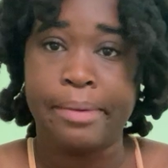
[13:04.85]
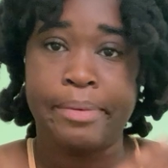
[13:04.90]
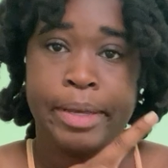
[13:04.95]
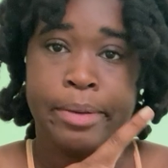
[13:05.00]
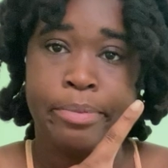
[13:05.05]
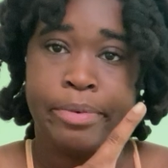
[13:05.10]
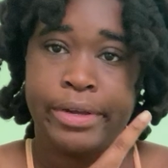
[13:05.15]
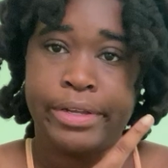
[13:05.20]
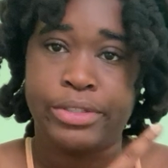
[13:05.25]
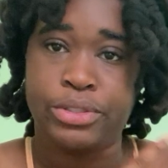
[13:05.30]
may
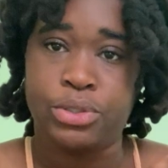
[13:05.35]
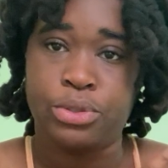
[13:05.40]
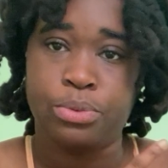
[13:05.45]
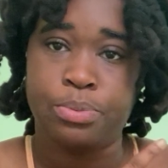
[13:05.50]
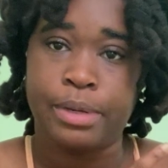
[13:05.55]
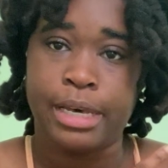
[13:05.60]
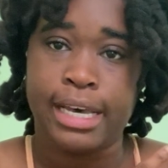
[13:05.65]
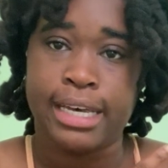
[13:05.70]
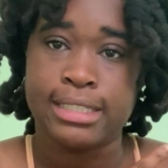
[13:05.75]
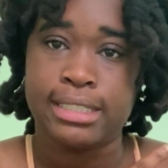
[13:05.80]
bring 2
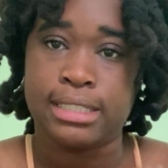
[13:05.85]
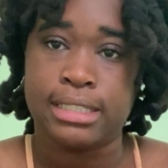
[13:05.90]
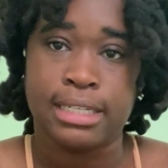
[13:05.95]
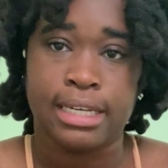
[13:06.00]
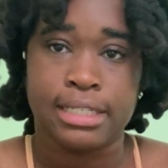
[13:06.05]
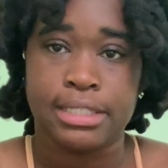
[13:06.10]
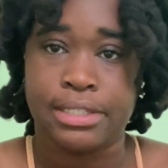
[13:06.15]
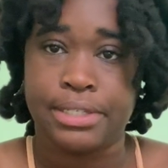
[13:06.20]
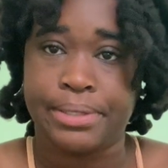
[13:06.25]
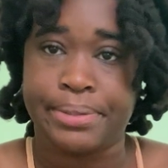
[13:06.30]
bags and
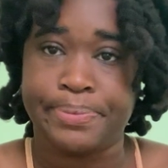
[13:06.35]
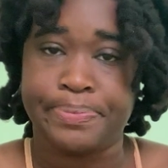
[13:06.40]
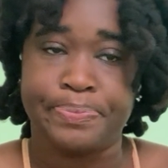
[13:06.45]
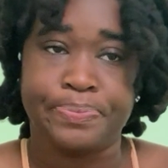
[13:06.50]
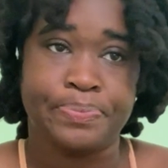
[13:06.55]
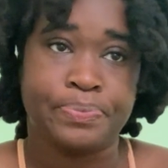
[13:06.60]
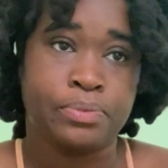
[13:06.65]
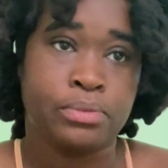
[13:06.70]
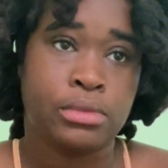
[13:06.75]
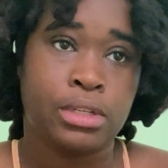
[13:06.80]
that's it.
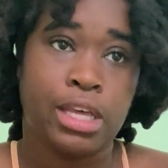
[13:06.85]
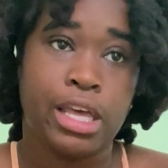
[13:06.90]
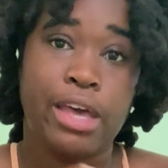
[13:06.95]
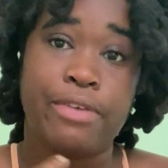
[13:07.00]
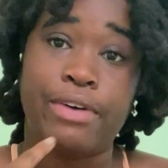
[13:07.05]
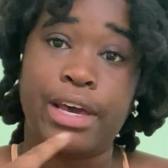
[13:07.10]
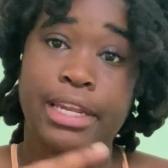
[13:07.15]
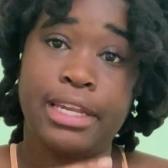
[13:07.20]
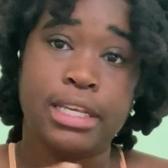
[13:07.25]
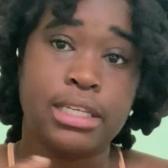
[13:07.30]

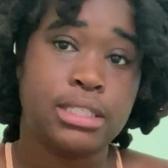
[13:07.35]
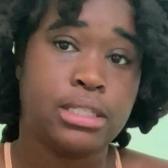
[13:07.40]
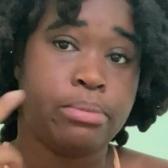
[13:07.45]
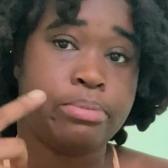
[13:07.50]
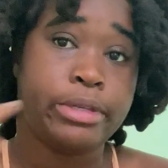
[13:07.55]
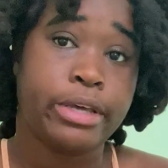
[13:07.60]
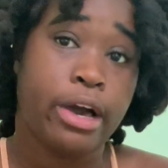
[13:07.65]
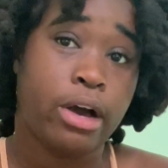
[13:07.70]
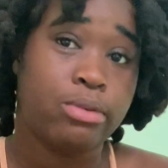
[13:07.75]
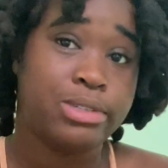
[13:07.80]
If I need
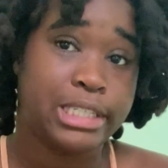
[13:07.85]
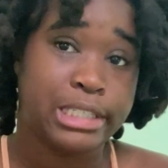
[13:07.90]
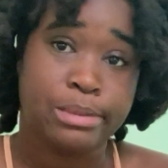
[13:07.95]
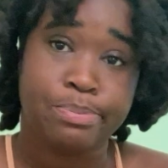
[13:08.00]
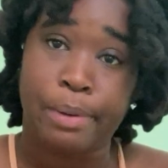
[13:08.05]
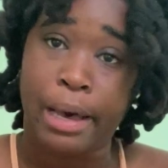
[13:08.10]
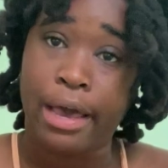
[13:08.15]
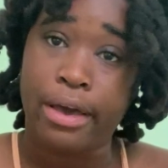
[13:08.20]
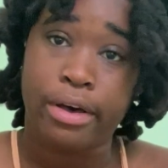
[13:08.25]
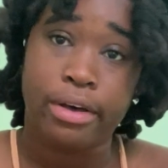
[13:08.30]
something, I'll just
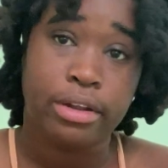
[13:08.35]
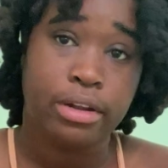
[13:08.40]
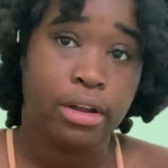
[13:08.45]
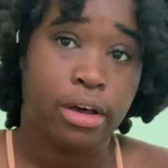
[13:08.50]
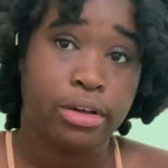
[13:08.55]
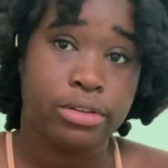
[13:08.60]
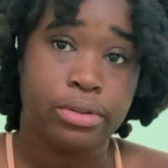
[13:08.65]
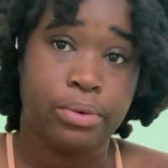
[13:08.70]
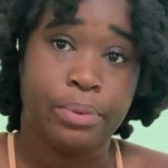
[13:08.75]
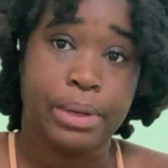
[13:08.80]
buy it
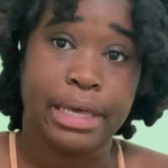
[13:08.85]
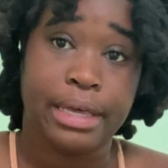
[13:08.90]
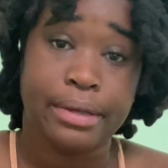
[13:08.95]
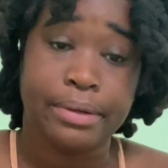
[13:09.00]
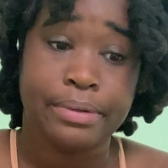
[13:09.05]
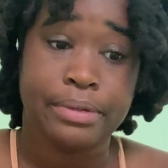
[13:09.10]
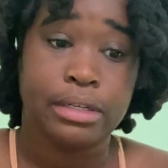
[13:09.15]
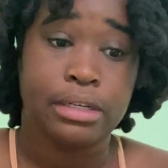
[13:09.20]
along the way.